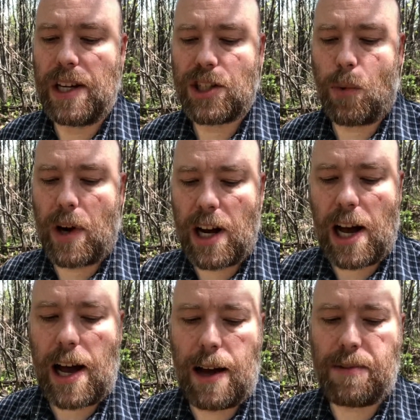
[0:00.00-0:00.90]
So what
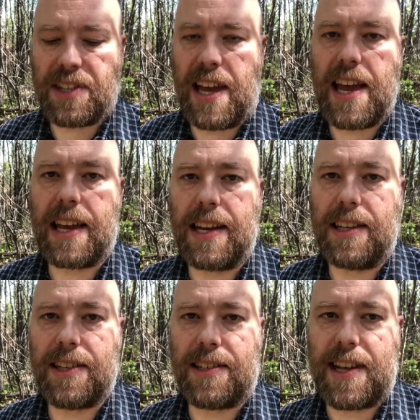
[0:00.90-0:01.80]
I'm saying
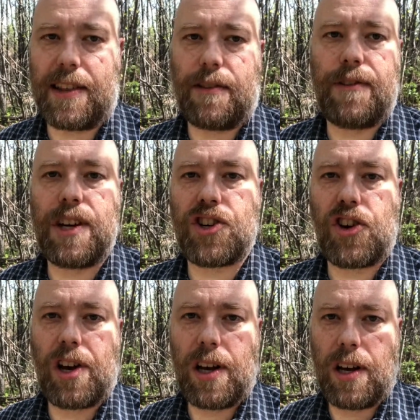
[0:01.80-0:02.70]
is that the fish
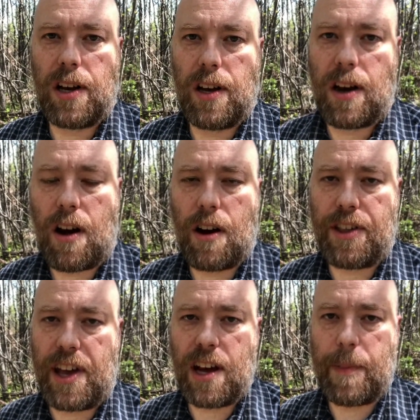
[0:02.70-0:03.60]
are
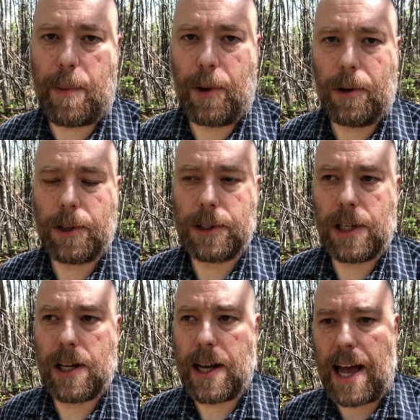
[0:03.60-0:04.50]
the young people,
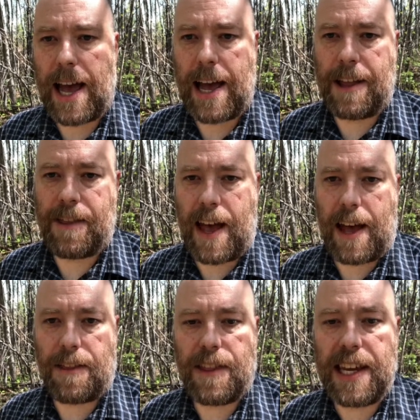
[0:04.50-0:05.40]
and
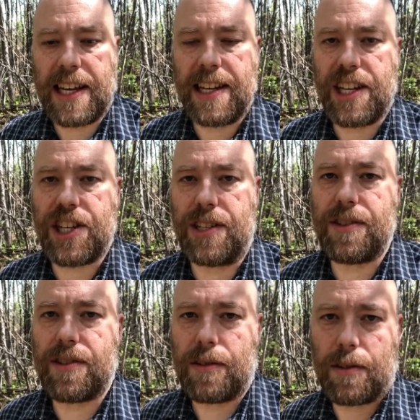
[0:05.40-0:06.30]
that the
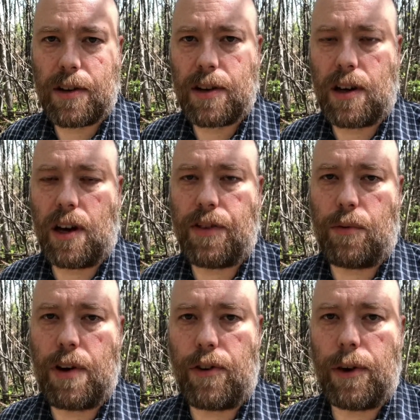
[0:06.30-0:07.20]
conditions of the
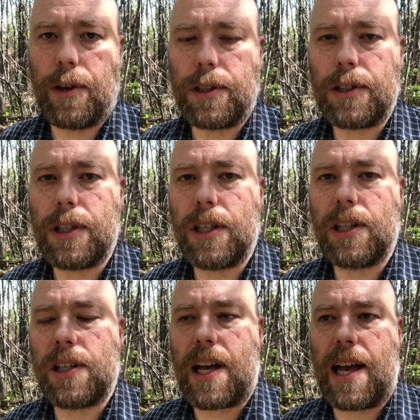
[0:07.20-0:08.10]
river
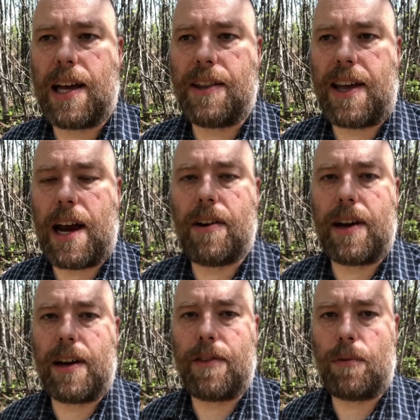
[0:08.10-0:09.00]
and the
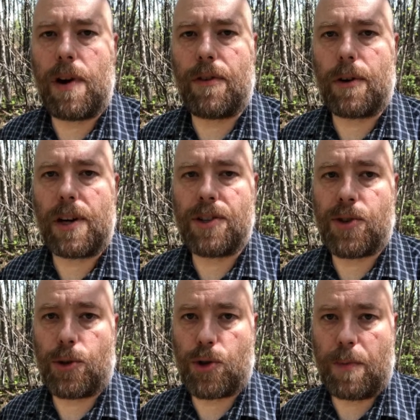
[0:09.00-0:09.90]
area of the river is
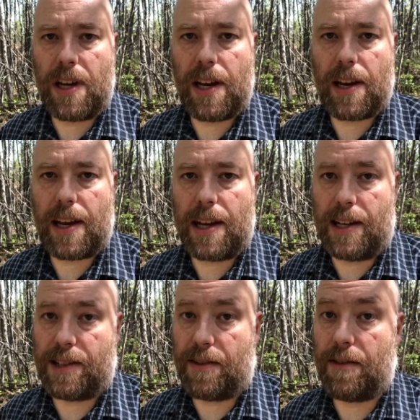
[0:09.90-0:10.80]
social media and
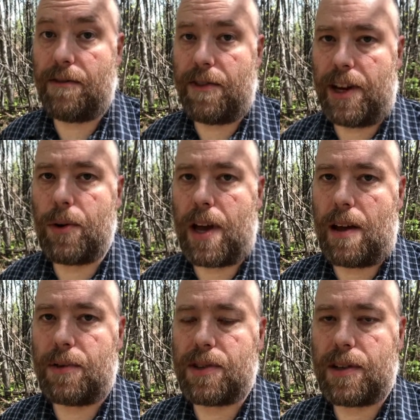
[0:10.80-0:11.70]
it's video
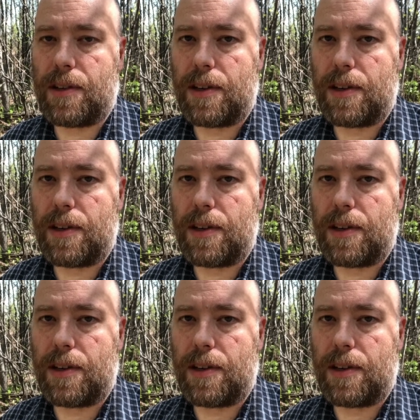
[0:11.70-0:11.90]
games.